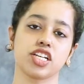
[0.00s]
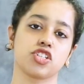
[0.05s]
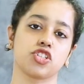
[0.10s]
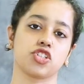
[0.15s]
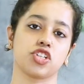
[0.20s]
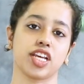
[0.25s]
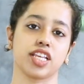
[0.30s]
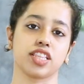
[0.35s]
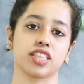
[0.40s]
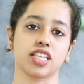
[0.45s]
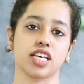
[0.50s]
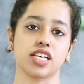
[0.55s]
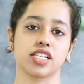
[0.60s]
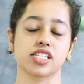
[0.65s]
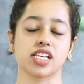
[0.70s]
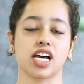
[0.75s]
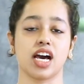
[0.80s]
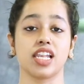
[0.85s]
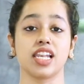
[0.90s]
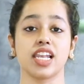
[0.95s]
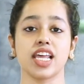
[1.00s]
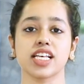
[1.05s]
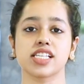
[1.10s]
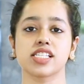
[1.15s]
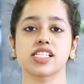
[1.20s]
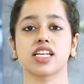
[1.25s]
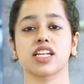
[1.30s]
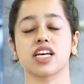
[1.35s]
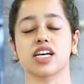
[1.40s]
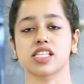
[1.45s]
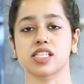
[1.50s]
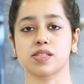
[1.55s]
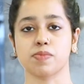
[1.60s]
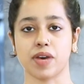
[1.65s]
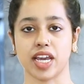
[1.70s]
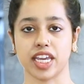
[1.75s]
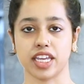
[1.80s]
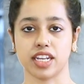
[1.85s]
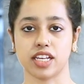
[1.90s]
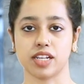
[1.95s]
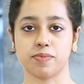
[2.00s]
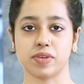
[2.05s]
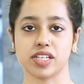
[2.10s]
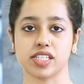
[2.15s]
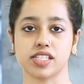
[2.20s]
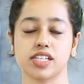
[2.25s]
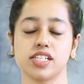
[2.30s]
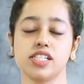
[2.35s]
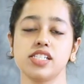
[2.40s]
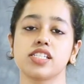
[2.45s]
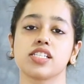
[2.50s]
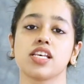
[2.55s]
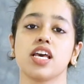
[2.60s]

It strengthens our legs and our spinal muscles.